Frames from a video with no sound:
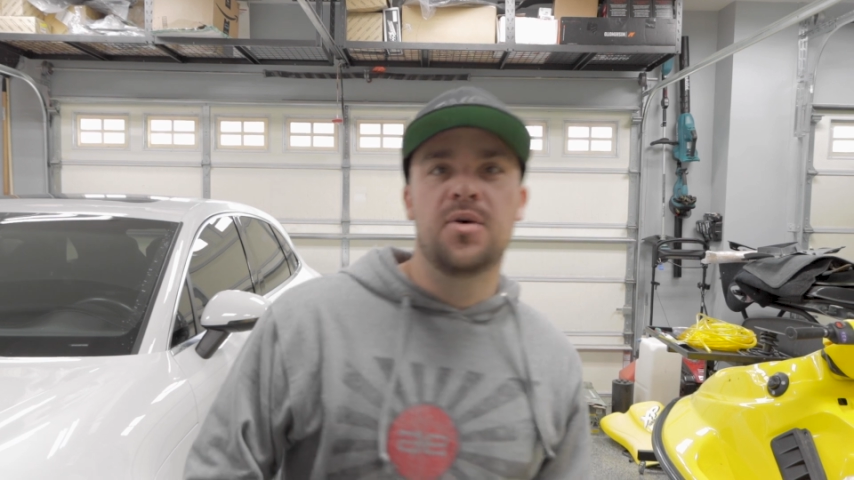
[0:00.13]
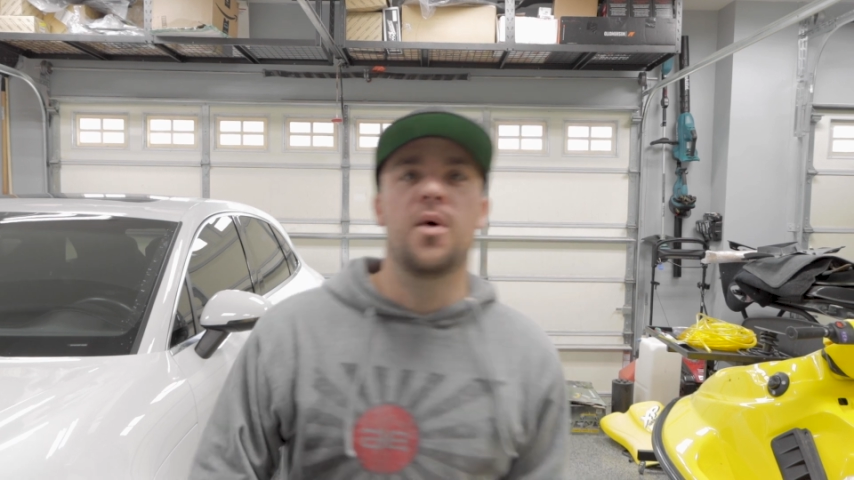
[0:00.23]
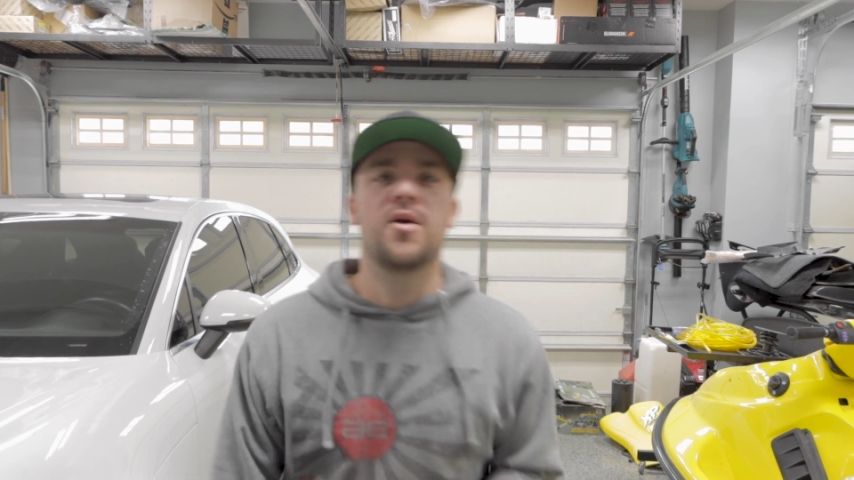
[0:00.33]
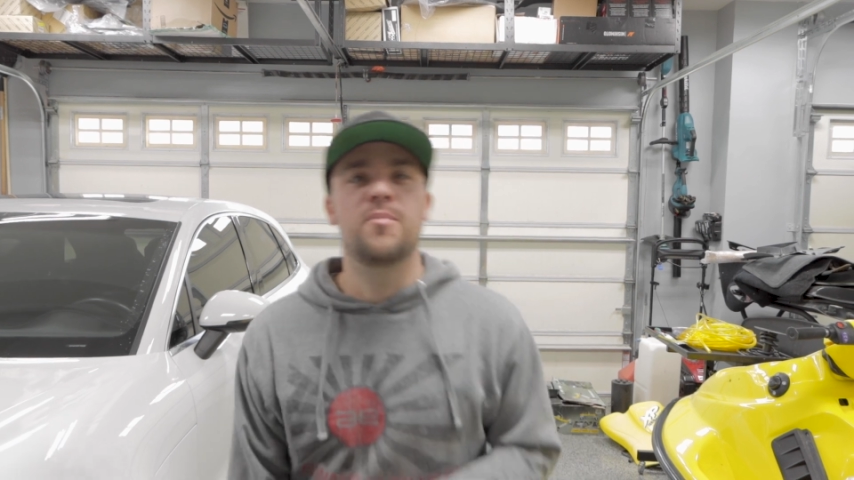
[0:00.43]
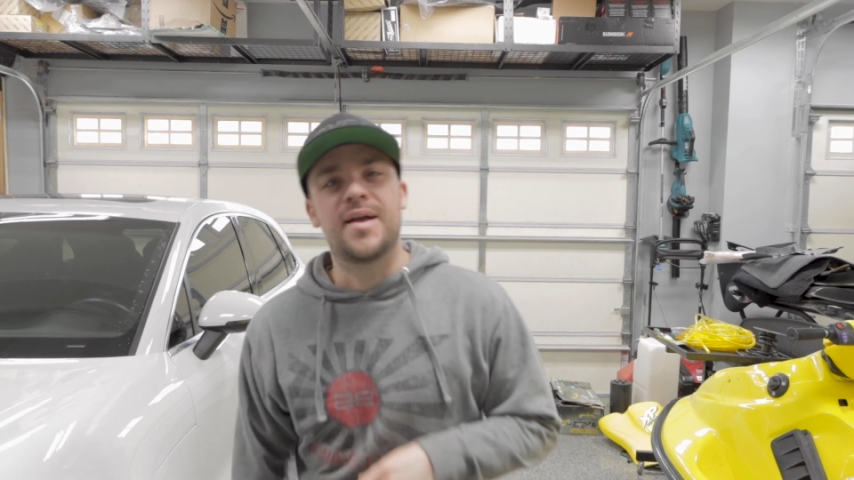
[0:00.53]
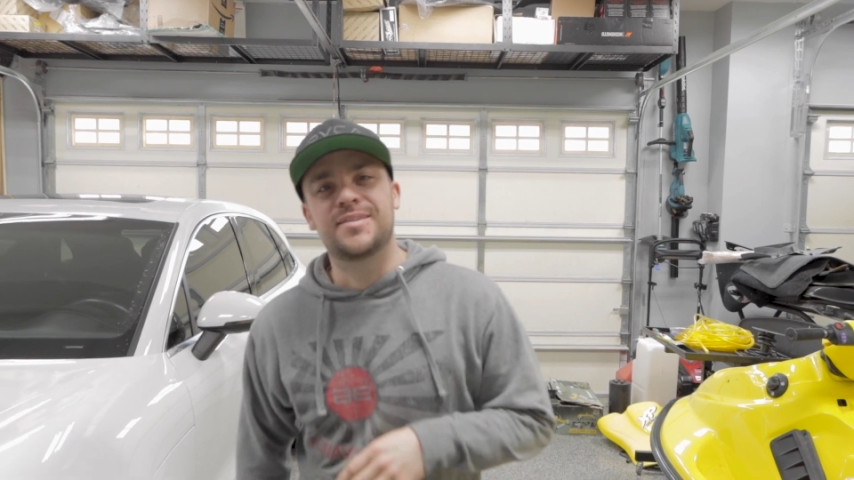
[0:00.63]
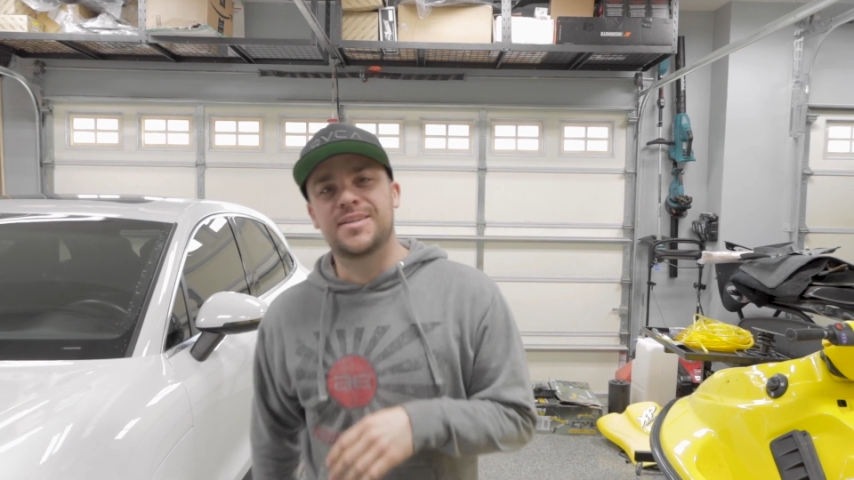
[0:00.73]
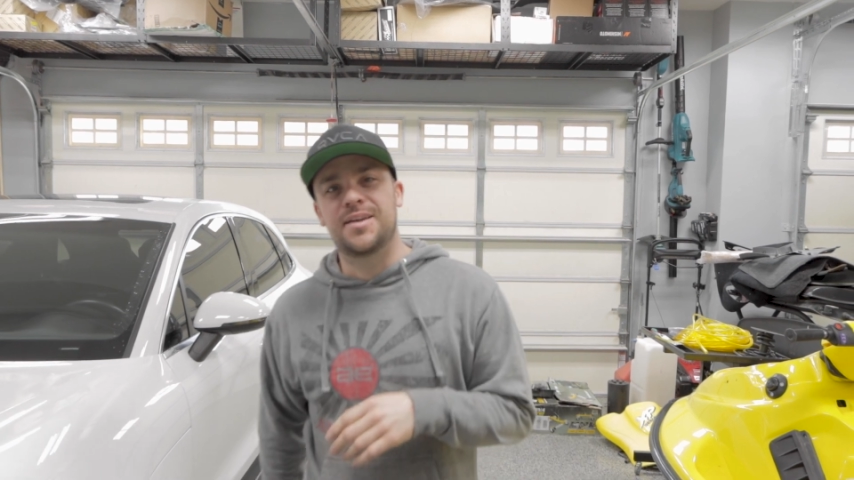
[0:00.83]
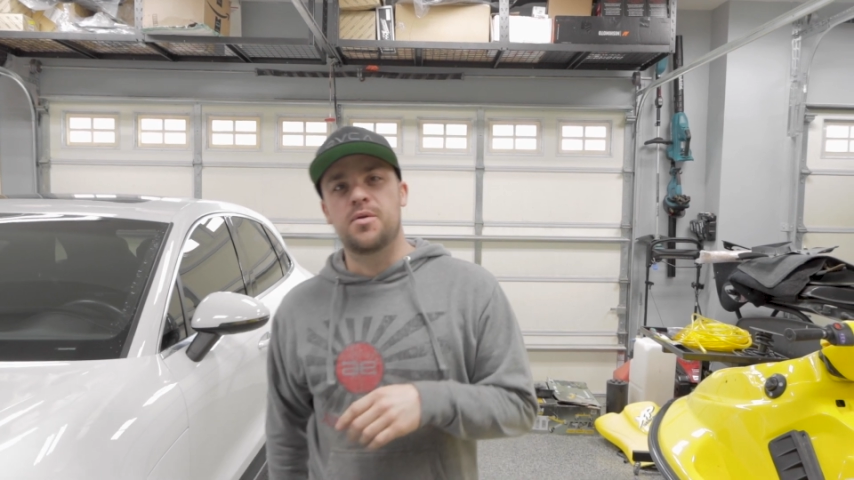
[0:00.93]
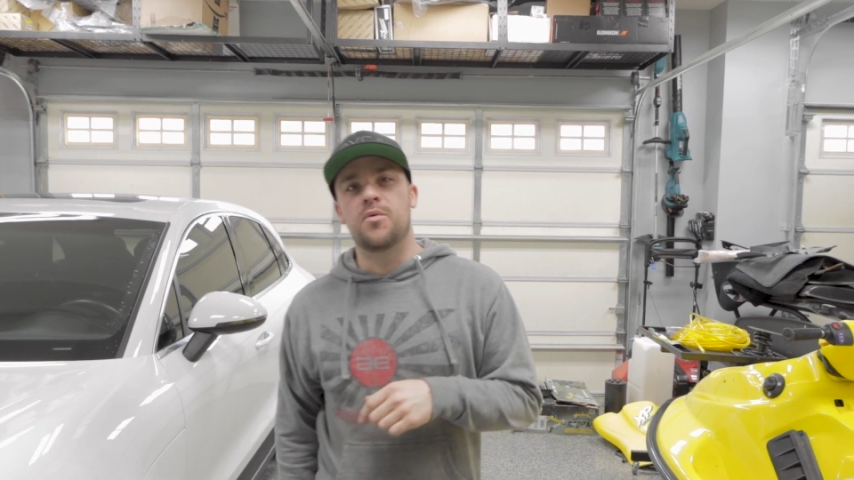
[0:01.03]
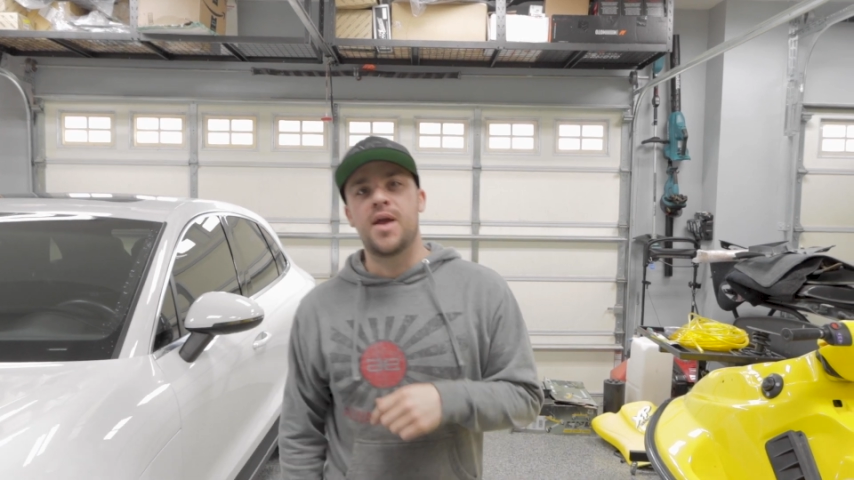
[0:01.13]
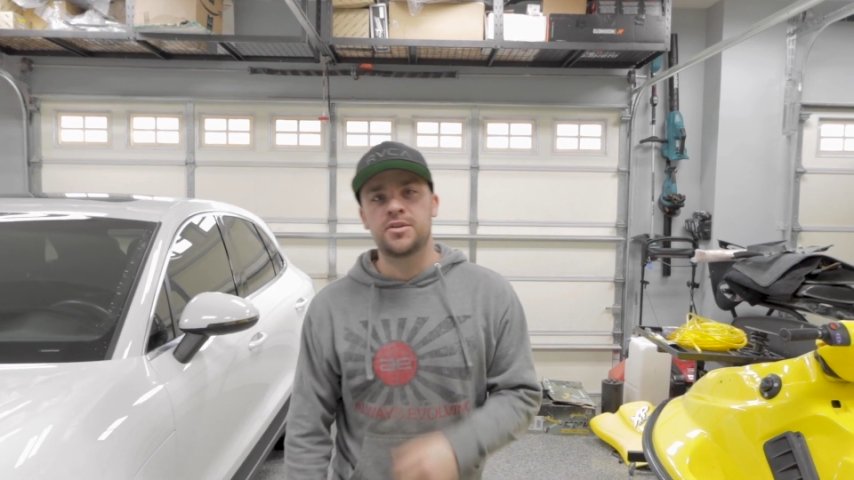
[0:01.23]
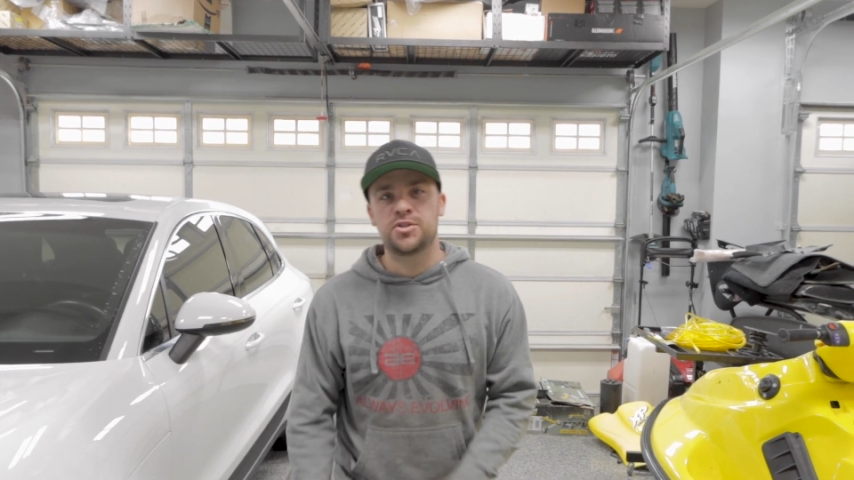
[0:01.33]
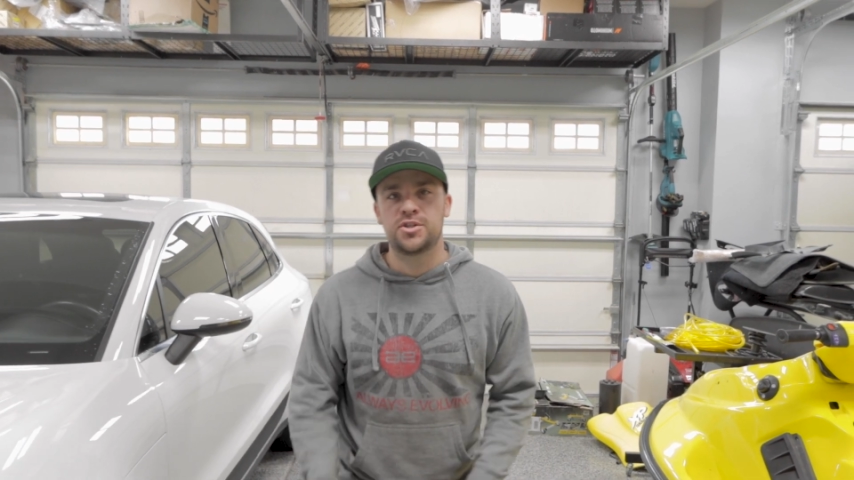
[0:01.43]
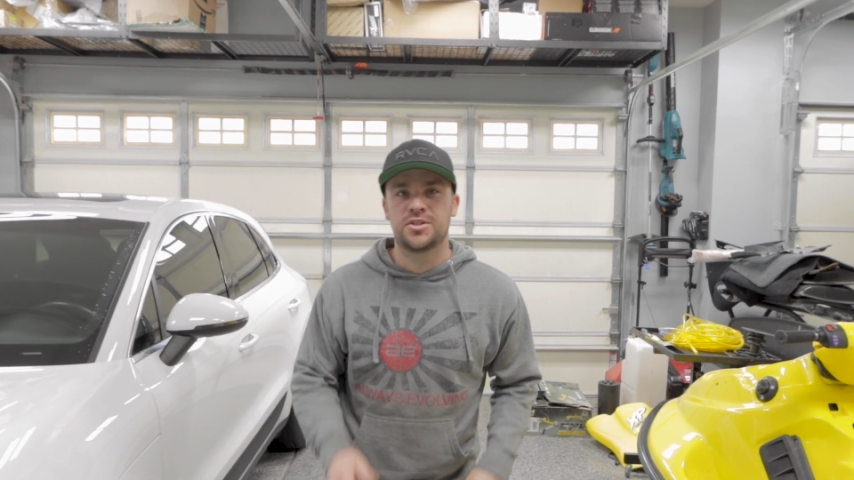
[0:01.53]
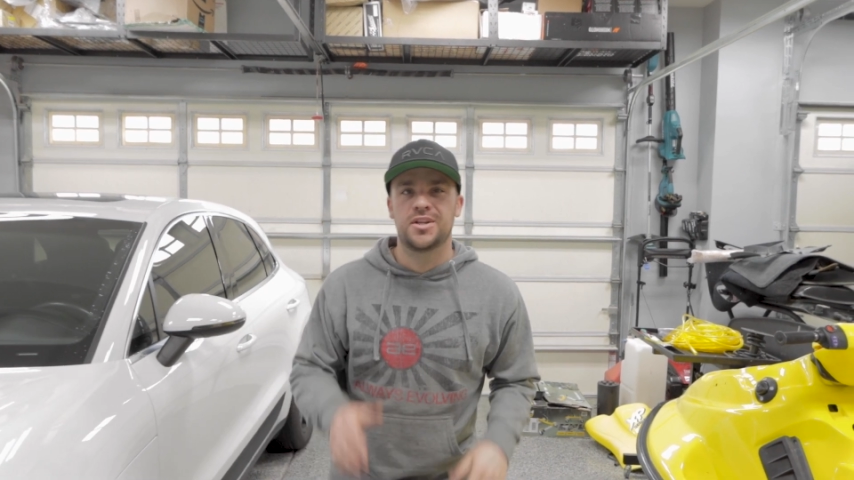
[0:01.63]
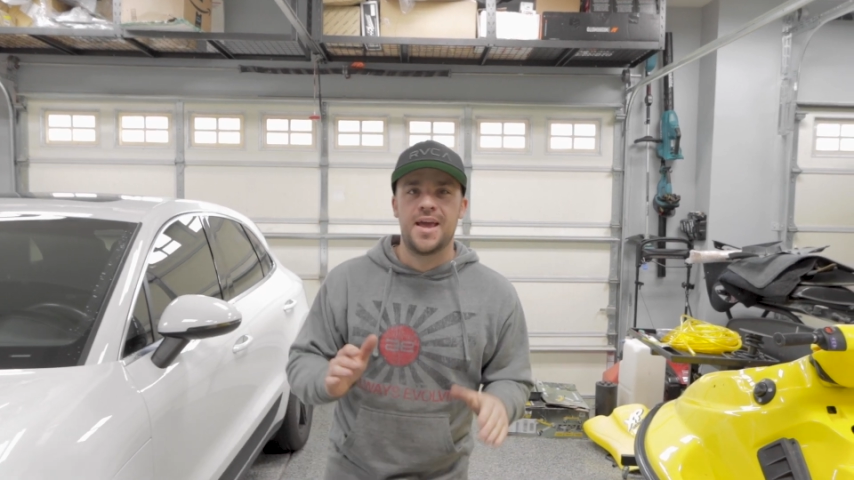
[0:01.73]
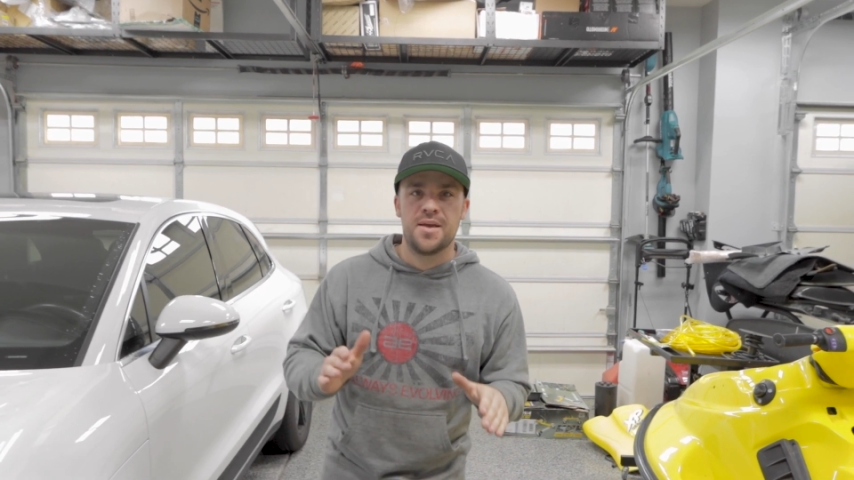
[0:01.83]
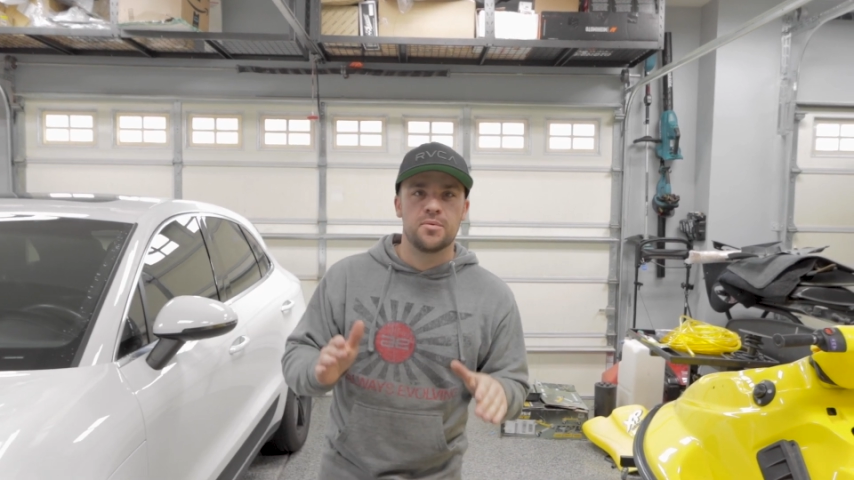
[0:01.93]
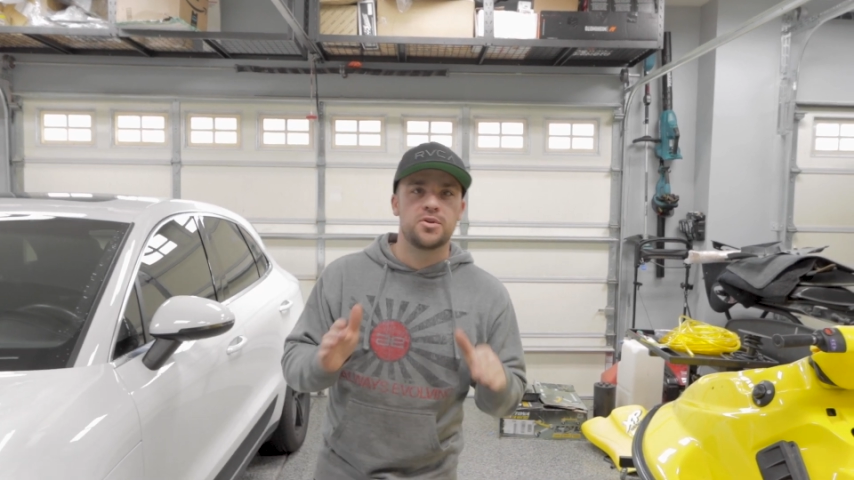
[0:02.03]
Welcome back to Today We Wrench.
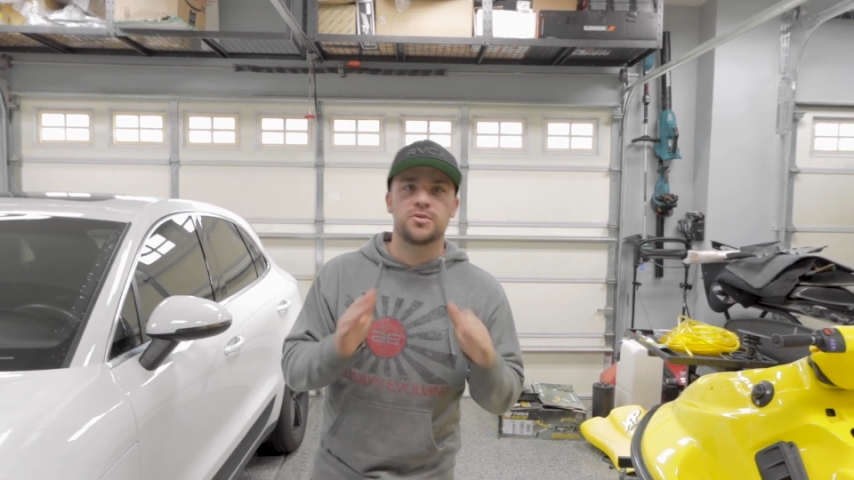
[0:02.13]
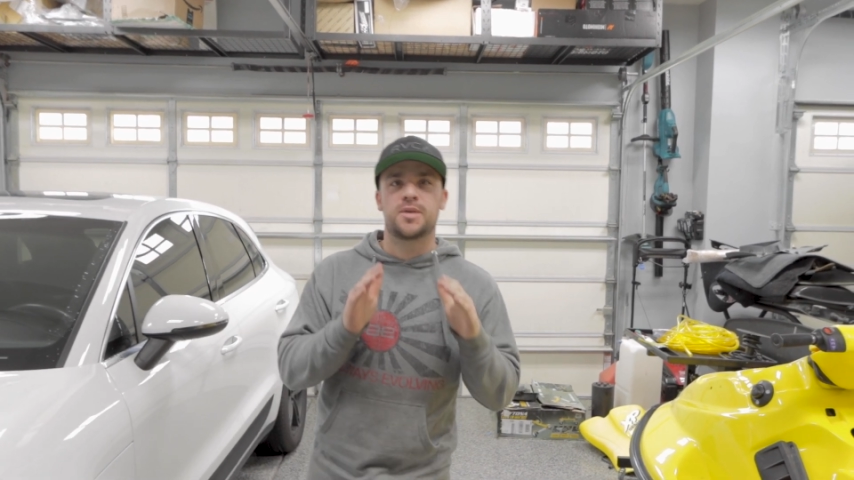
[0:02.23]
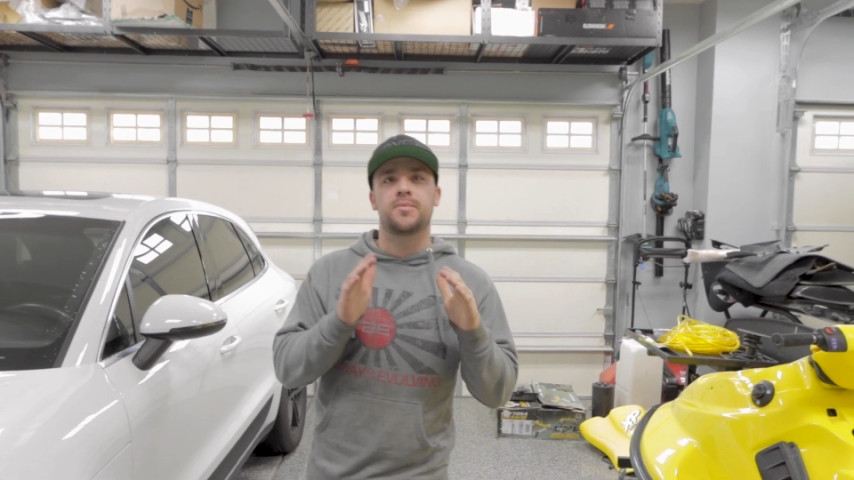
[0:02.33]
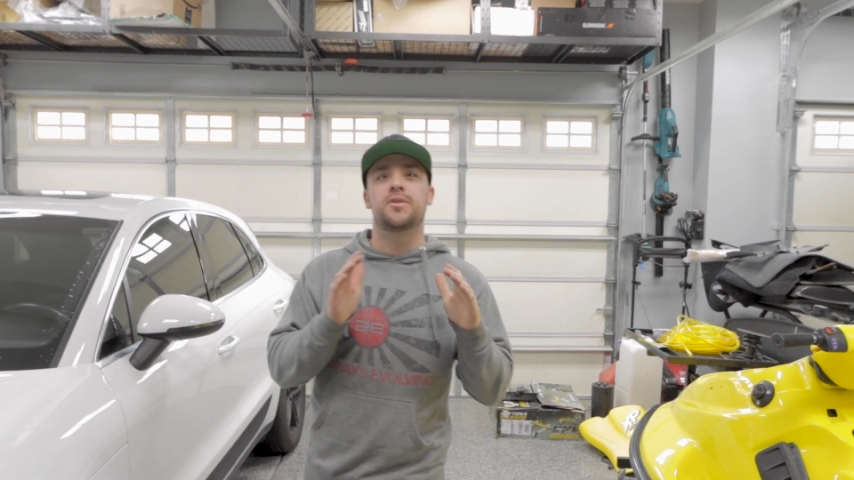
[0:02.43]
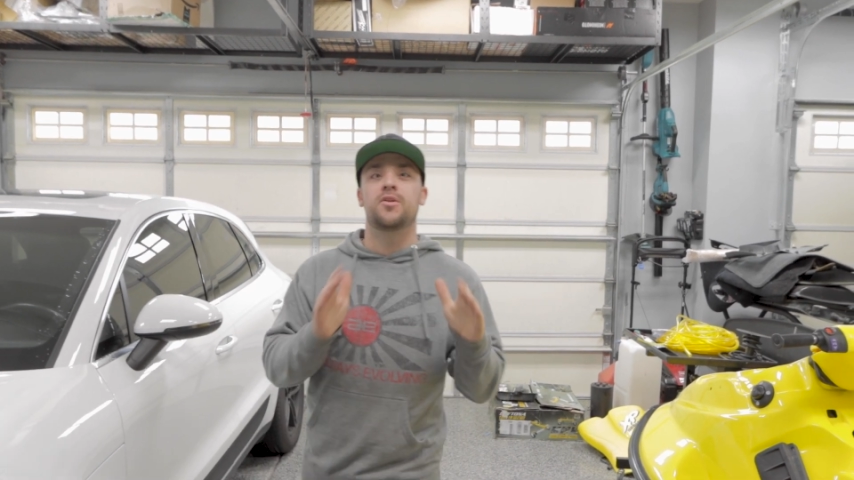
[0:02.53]
Today we're doing something